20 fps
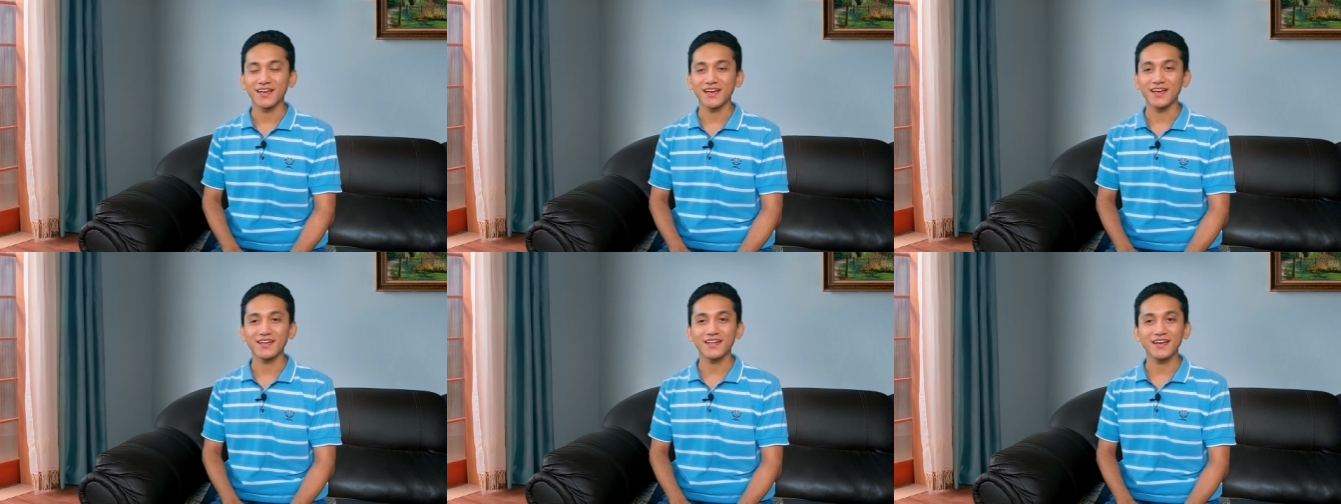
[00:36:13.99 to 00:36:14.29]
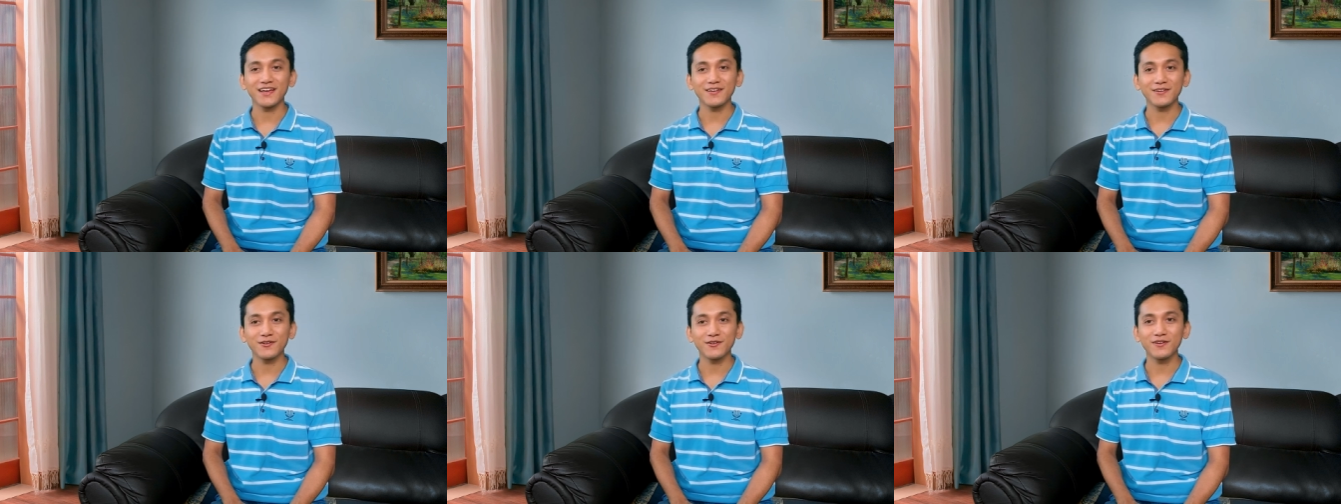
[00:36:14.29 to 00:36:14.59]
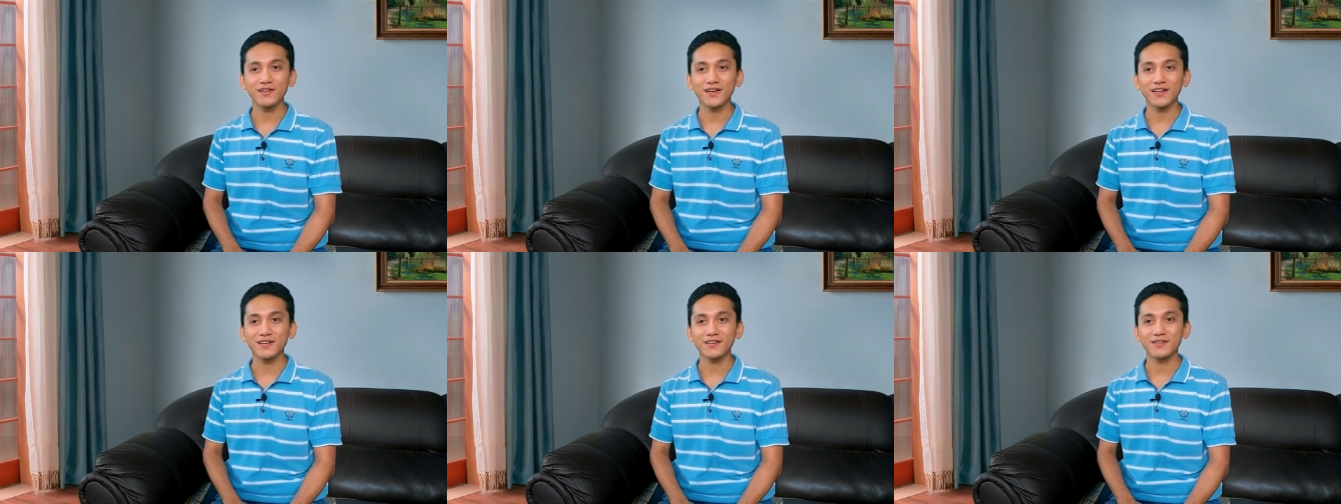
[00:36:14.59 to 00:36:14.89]
And I
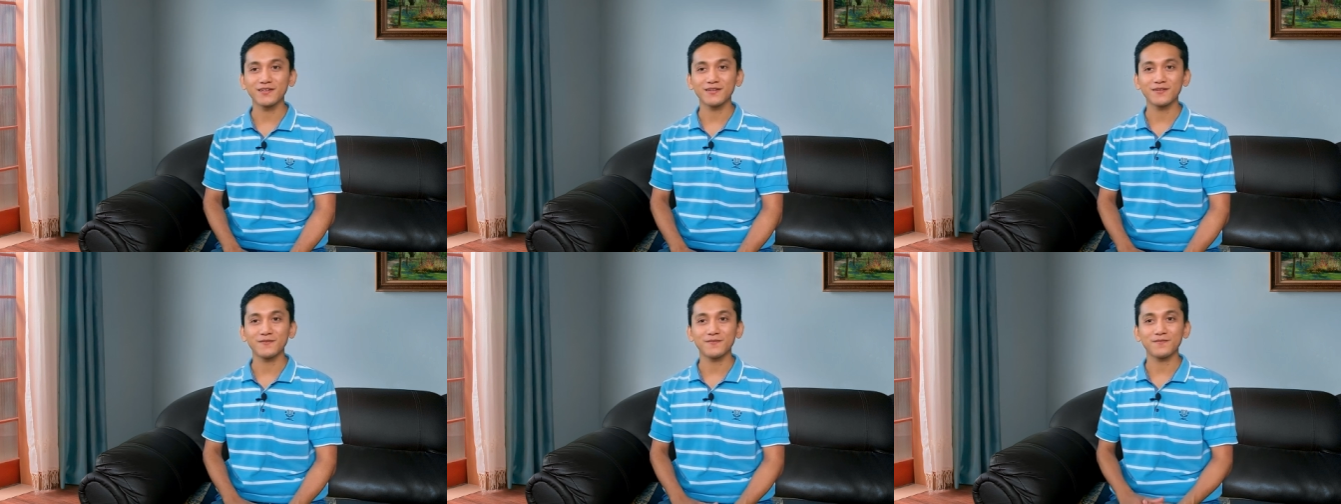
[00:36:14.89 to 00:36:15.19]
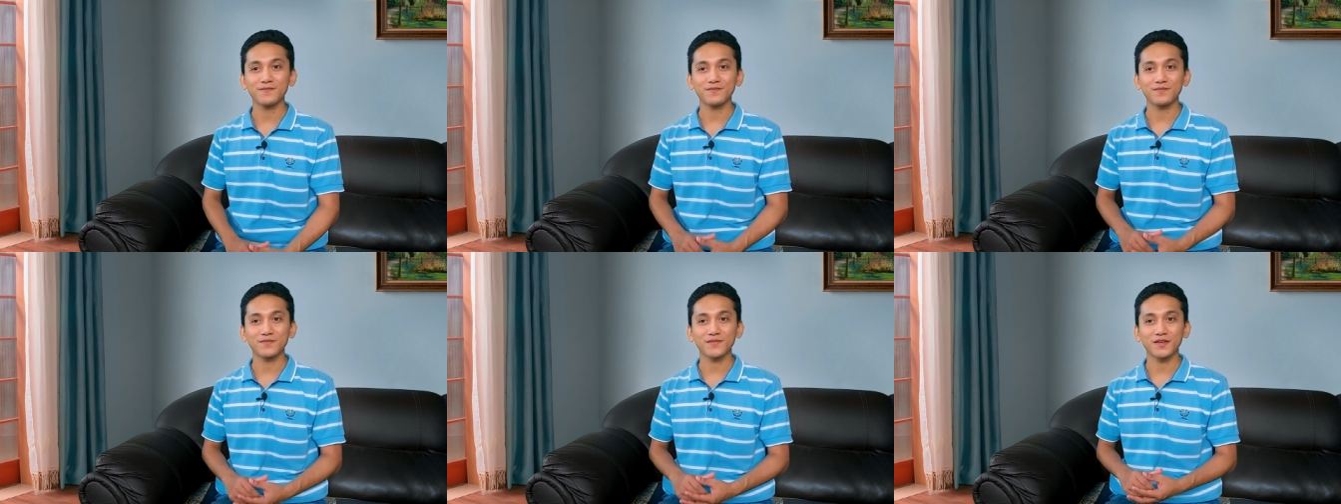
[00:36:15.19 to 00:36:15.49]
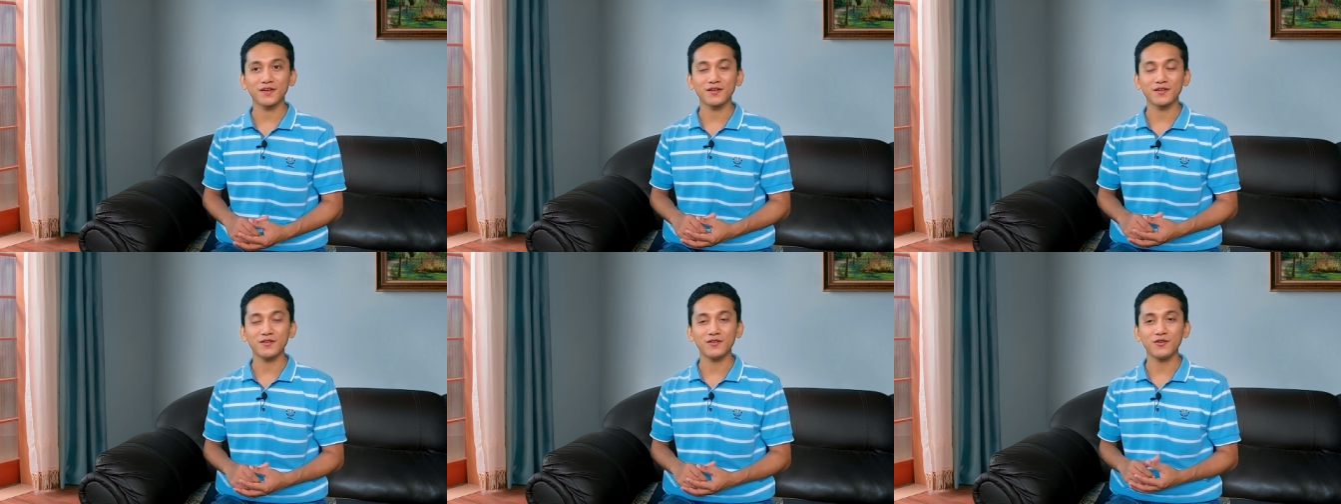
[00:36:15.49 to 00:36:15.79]
know that
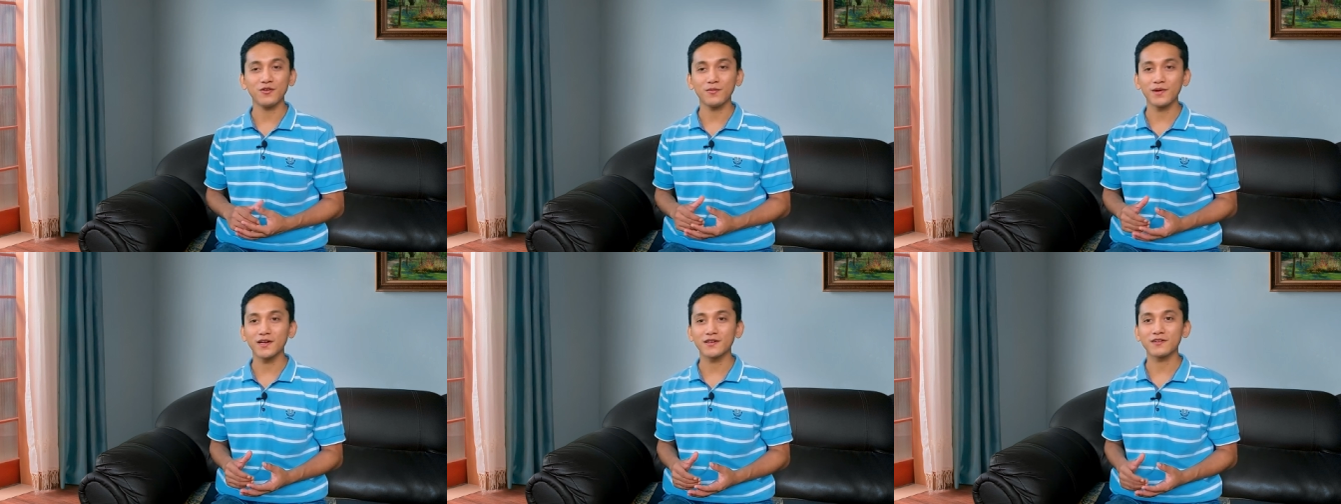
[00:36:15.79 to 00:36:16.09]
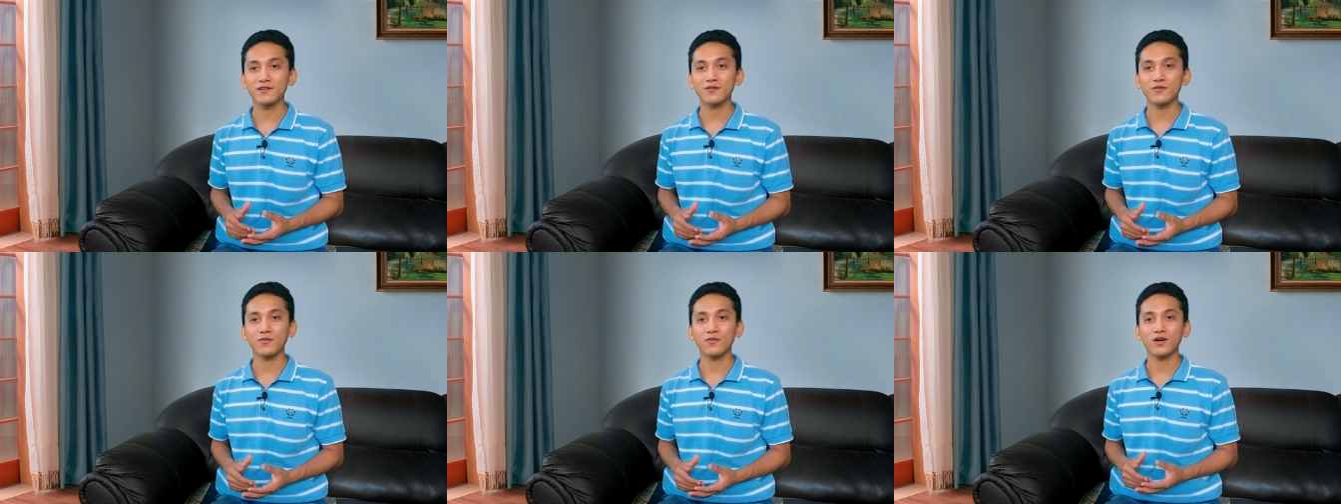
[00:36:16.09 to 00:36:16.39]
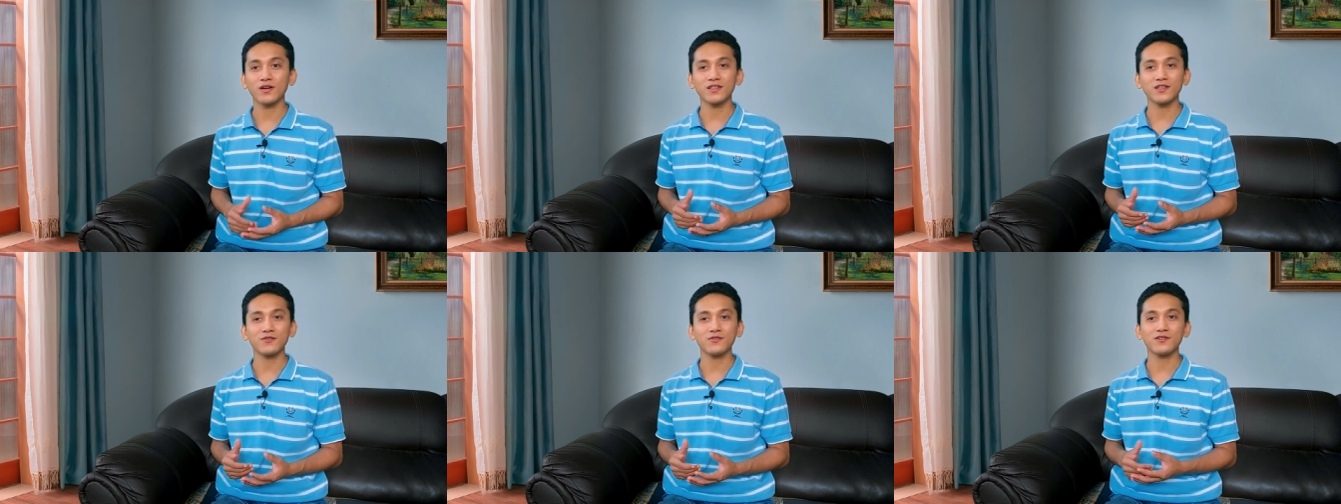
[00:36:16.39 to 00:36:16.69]
no matter
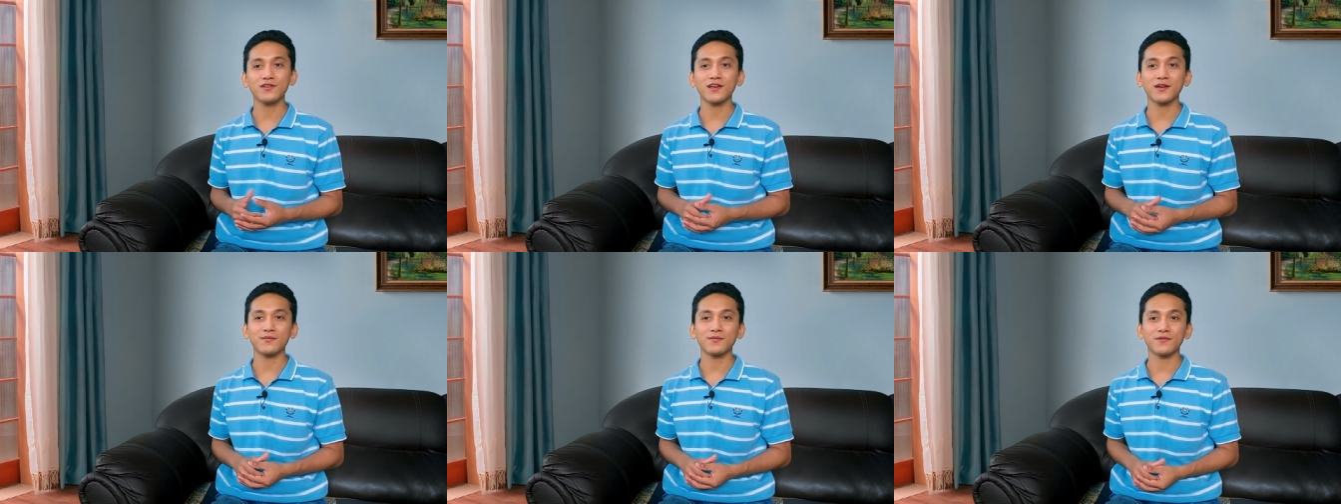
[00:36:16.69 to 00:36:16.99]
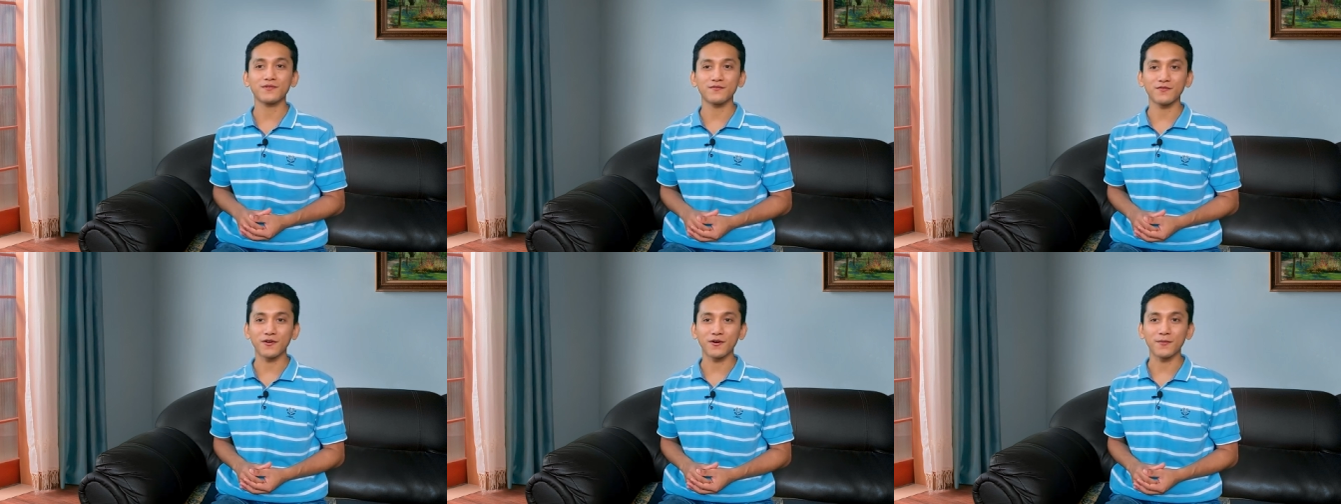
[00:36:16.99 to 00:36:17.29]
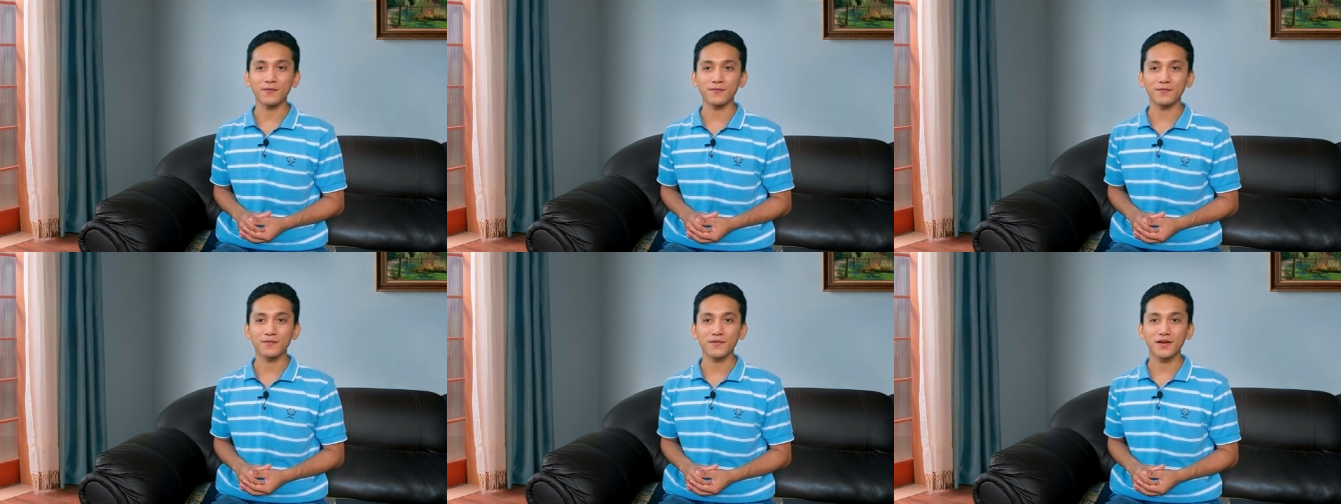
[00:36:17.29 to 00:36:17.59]
what duty I
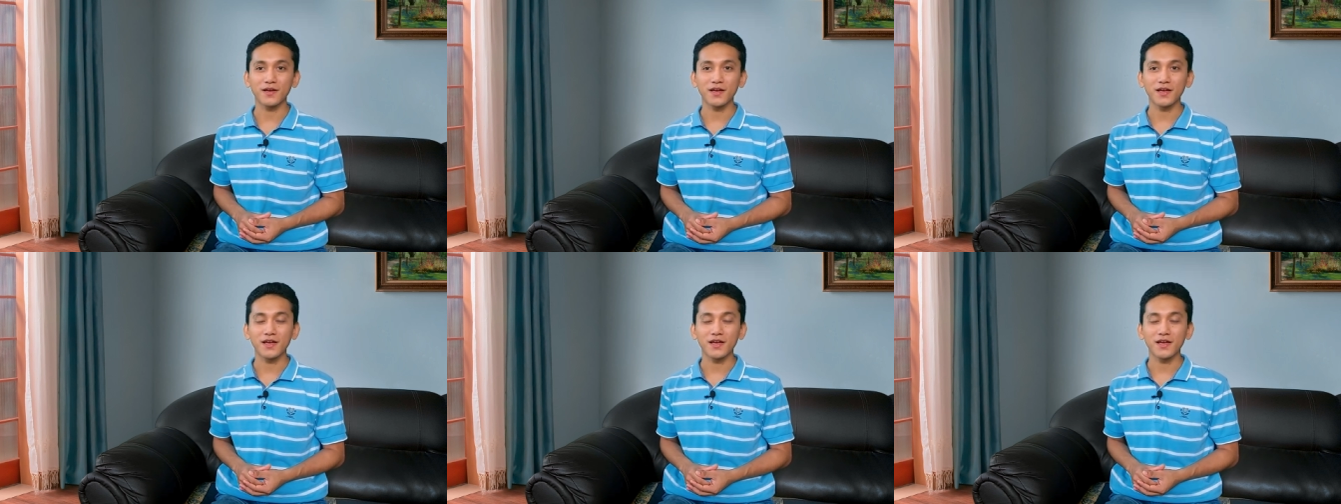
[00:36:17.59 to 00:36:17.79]
perform,